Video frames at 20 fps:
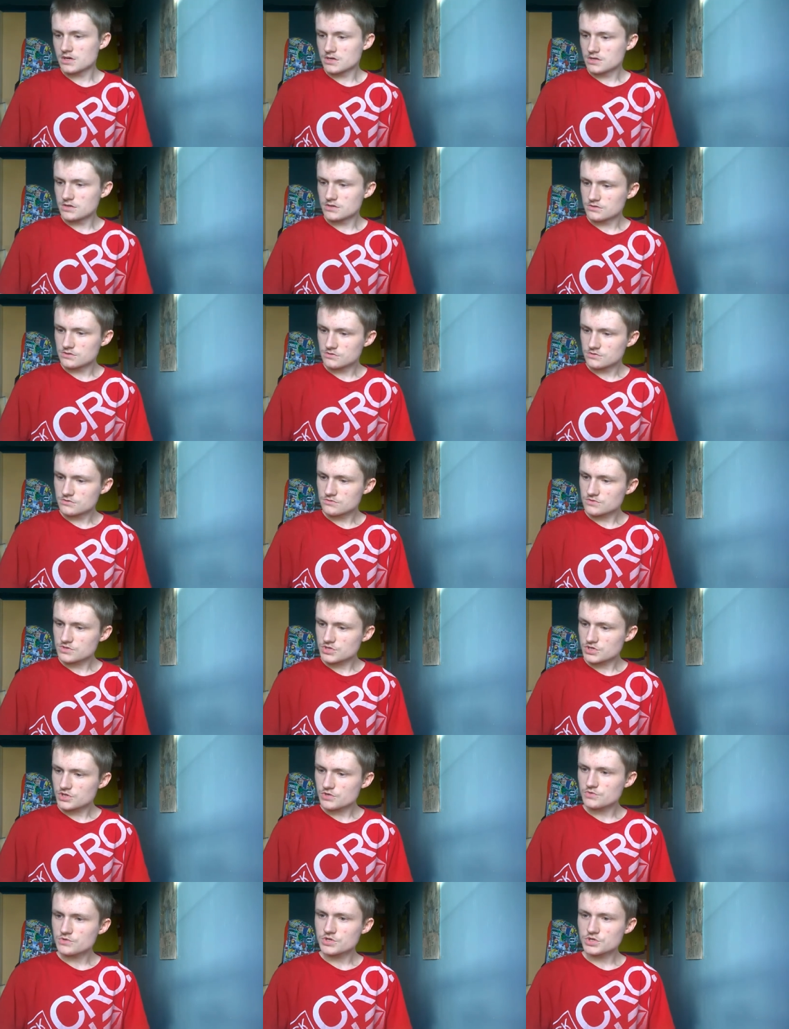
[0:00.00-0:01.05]
You know,
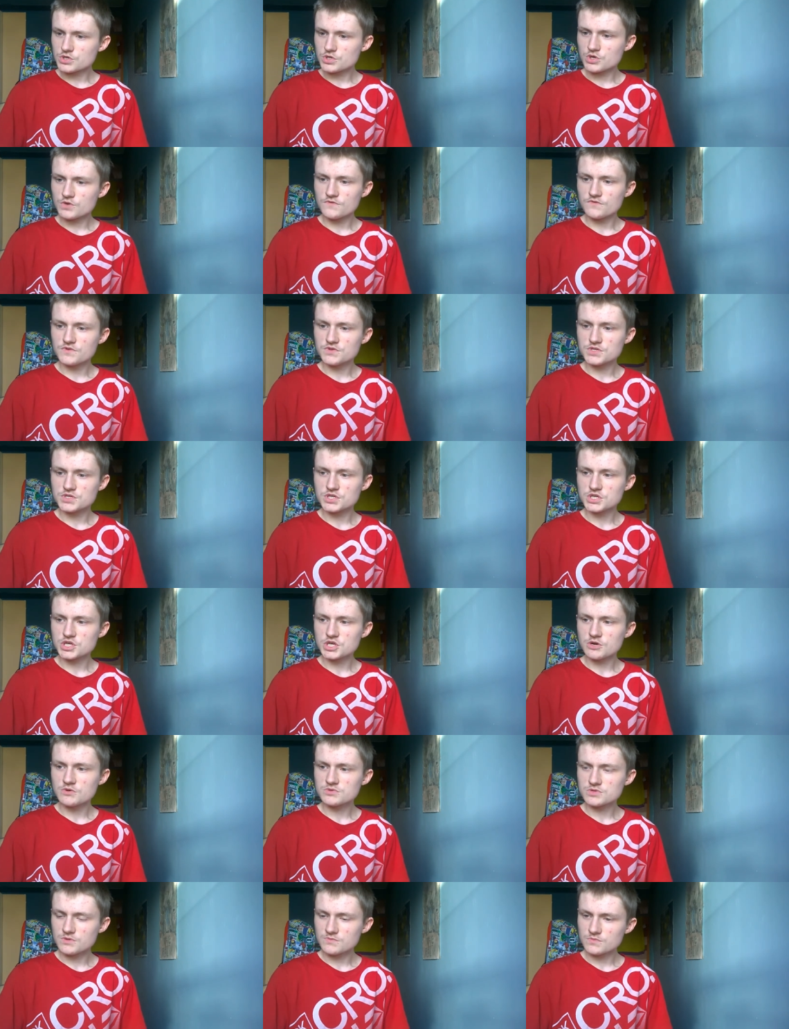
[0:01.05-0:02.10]
you decide for
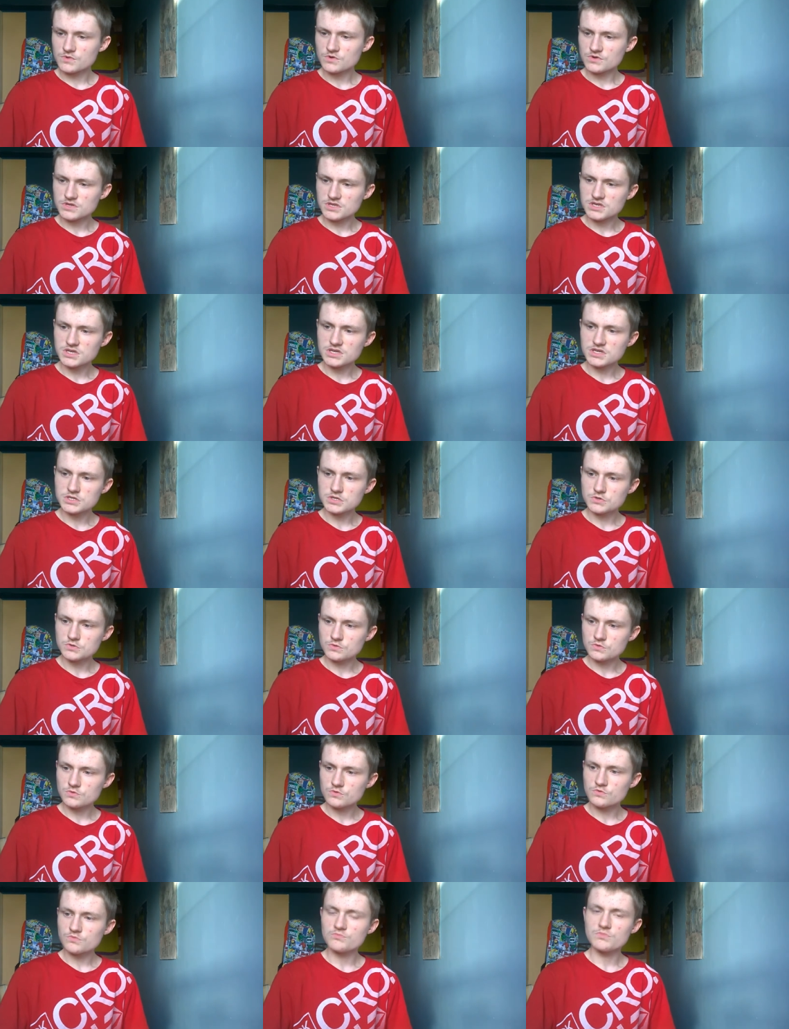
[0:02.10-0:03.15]
yourselves. I'm not here
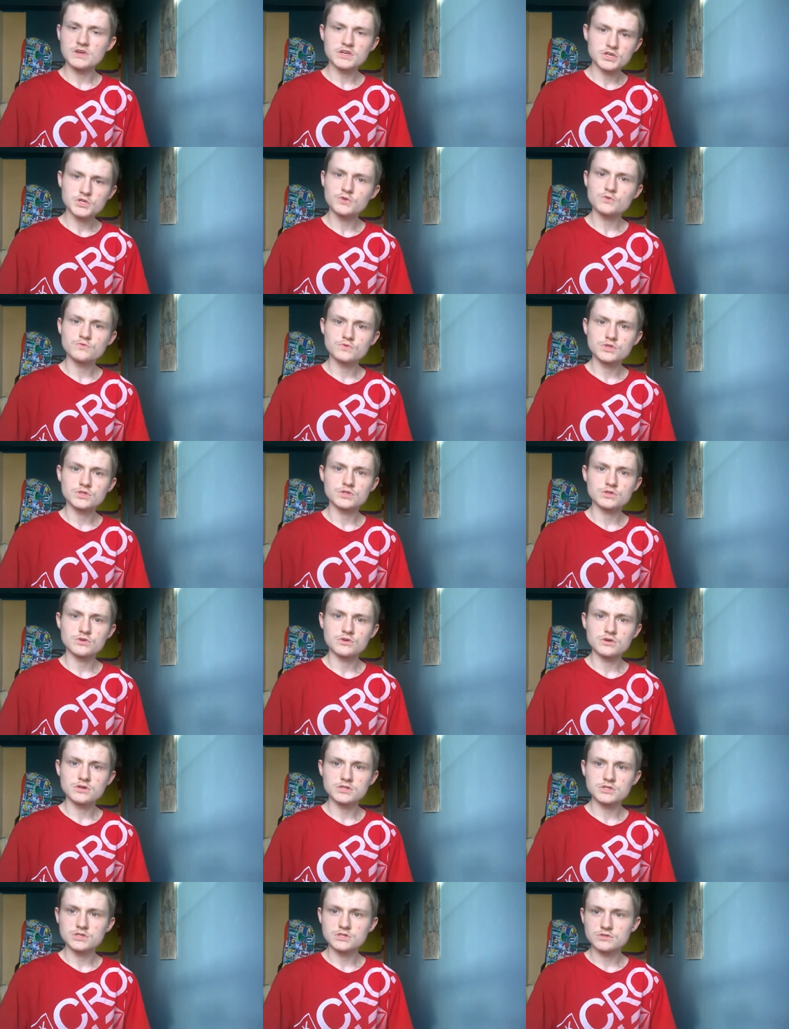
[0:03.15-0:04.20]
to make you
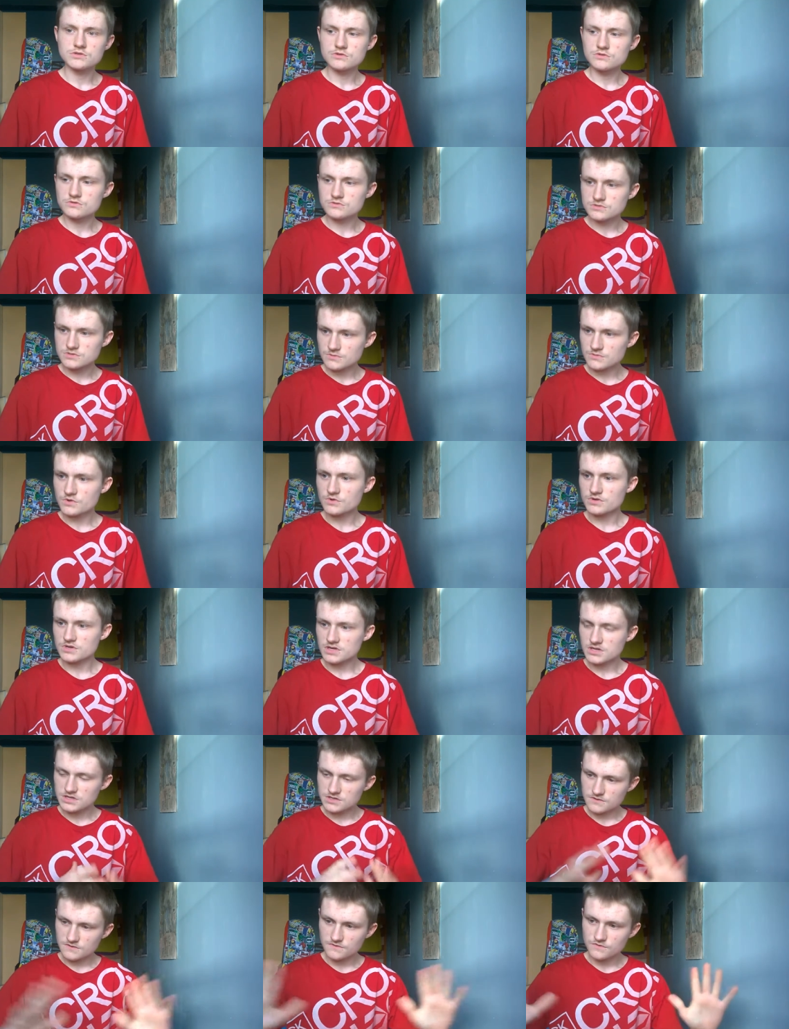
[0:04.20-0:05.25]
decide, you know. I'm not
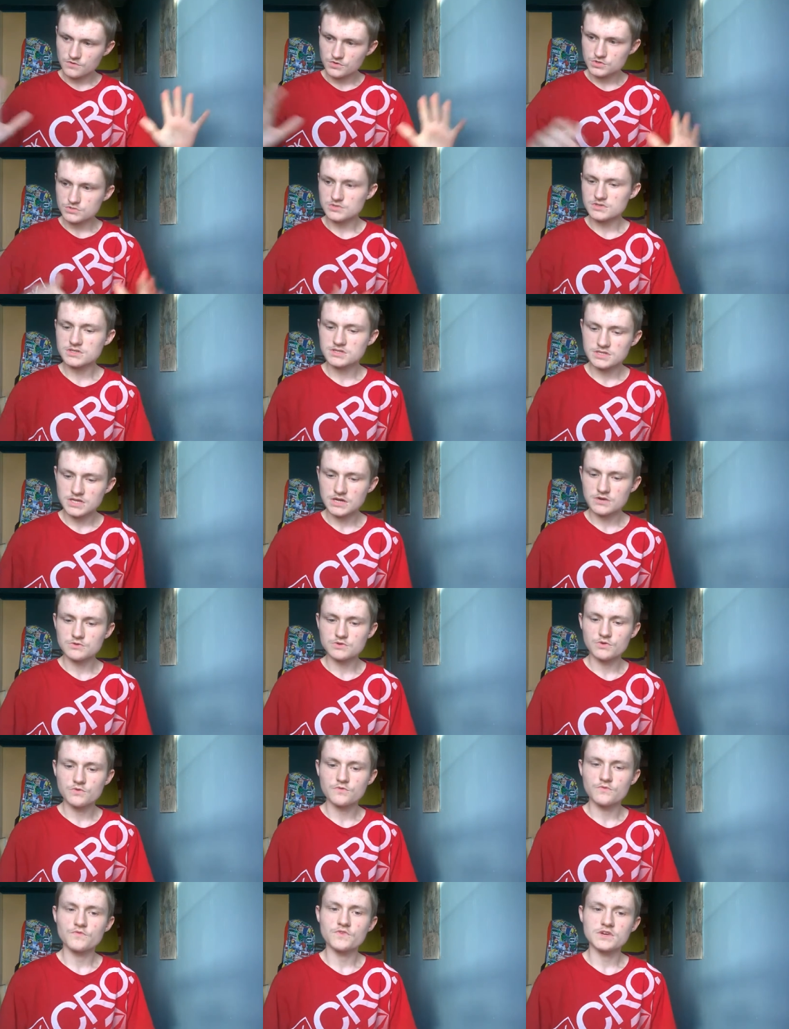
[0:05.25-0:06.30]
here to forcefully tell
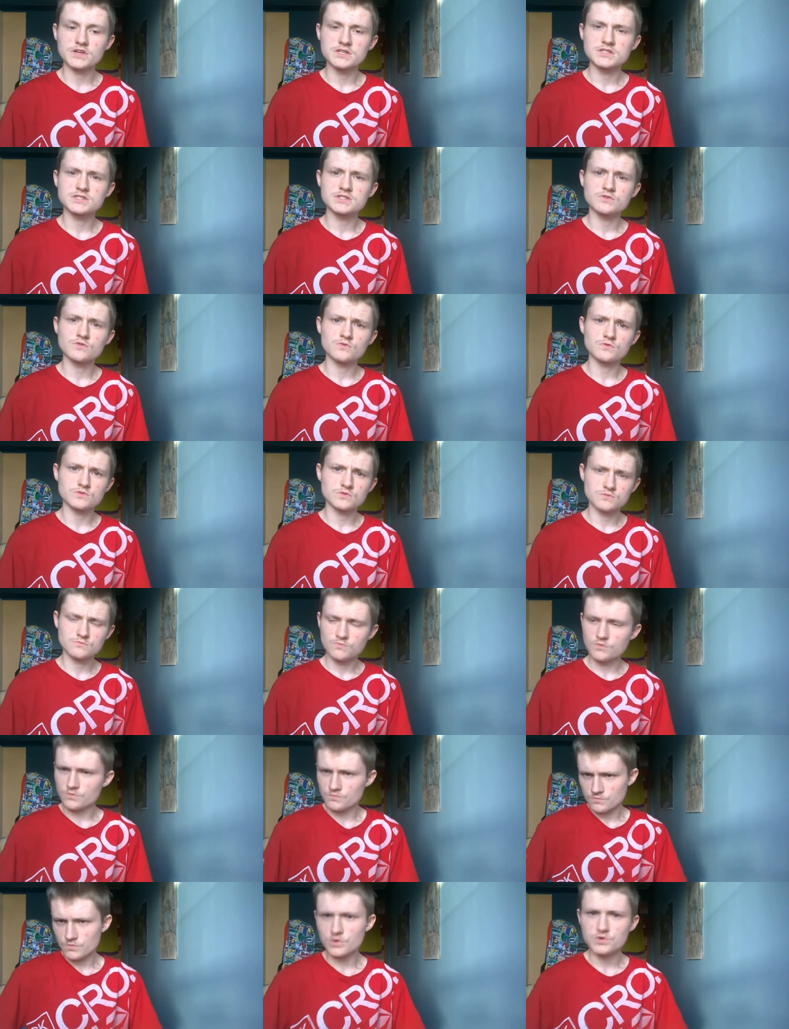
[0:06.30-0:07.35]
you things, not
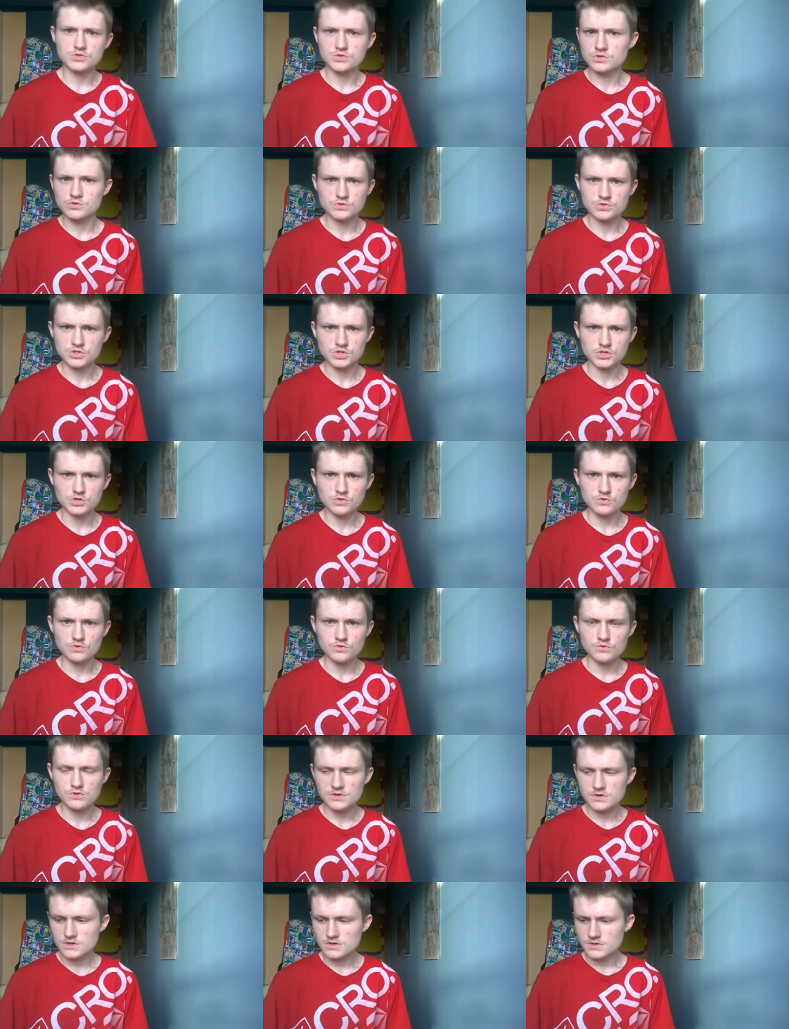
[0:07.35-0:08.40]
what not to
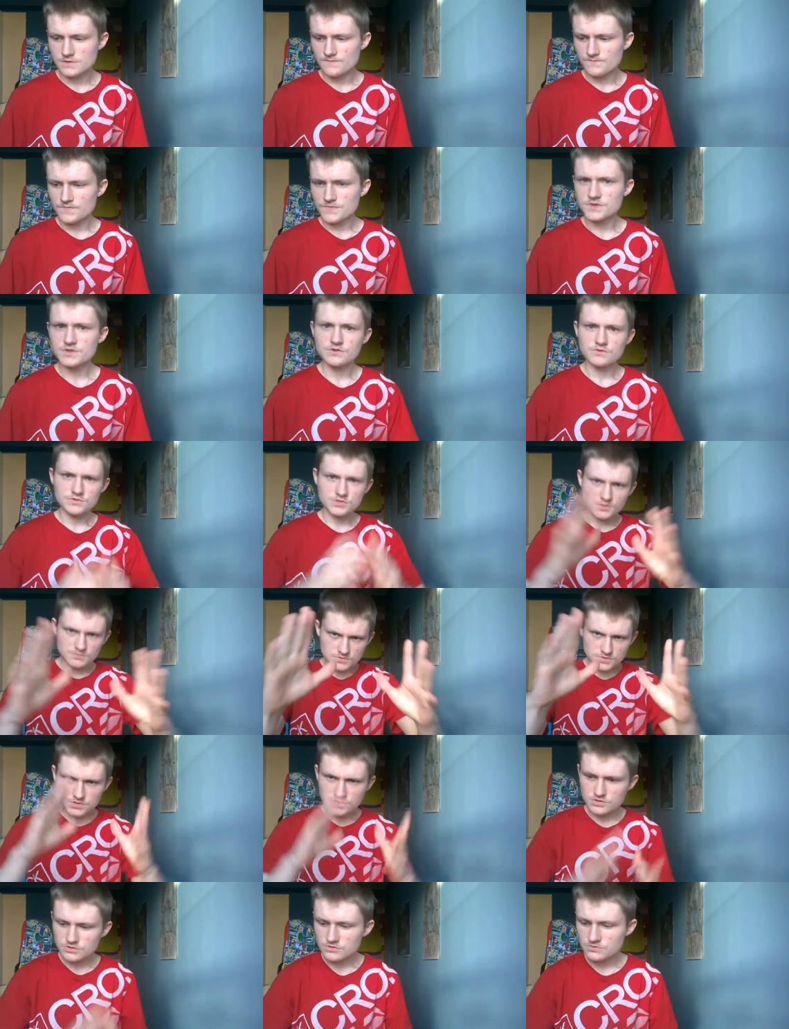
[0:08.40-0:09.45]
do. You know, it's up
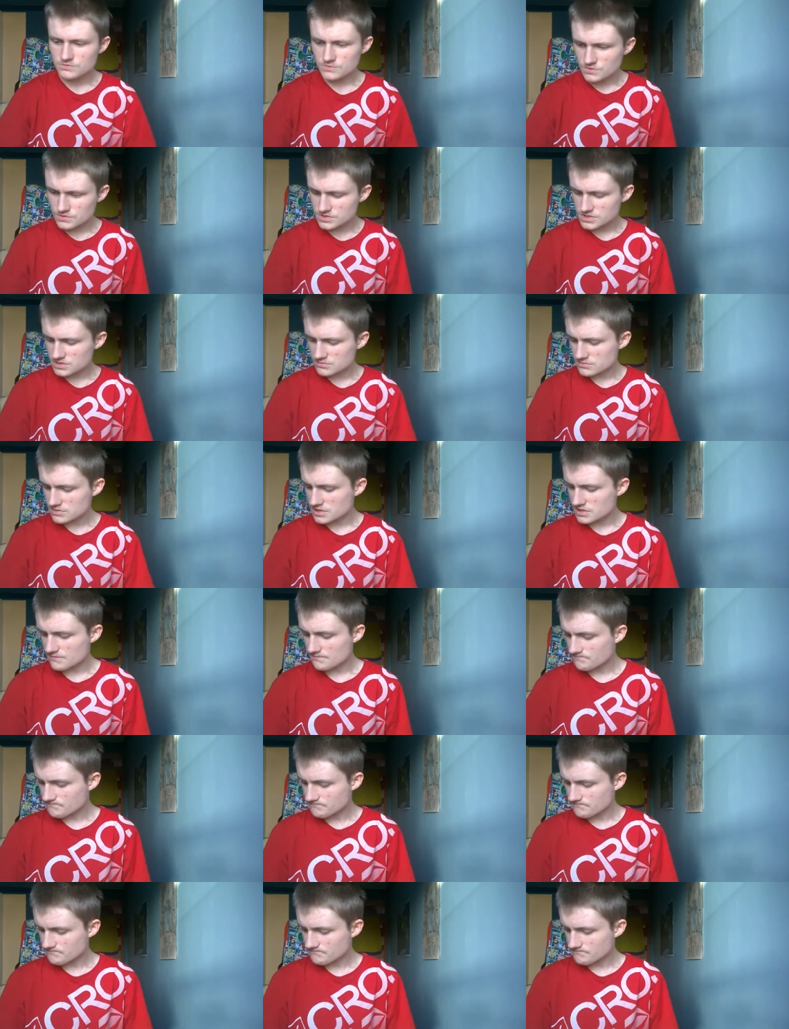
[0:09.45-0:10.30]
to you, not to me.